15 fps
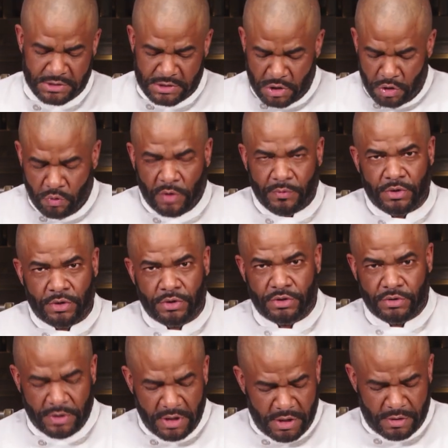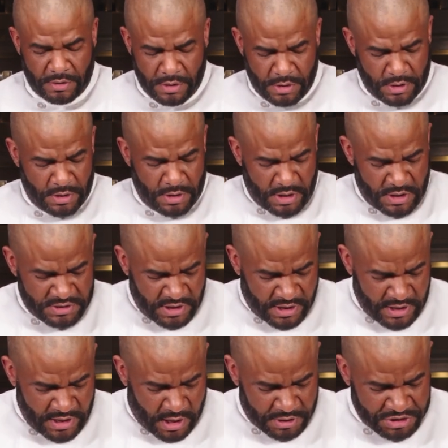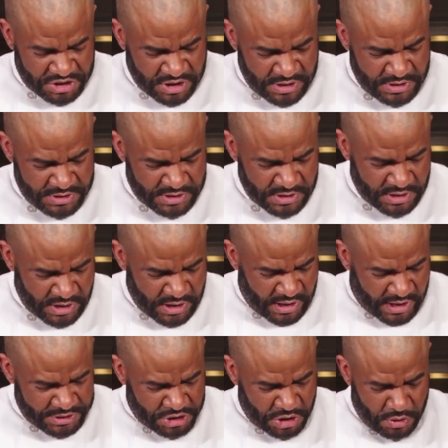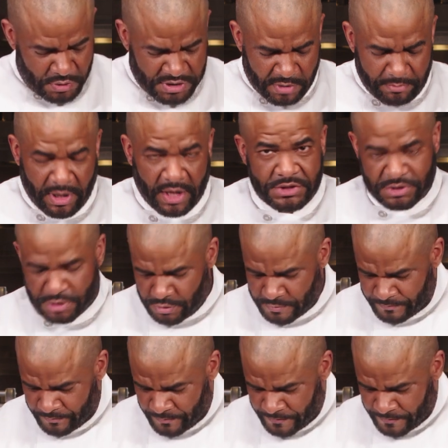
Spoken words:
So what we're going to do here is lay our cheese, and I chose a Monster.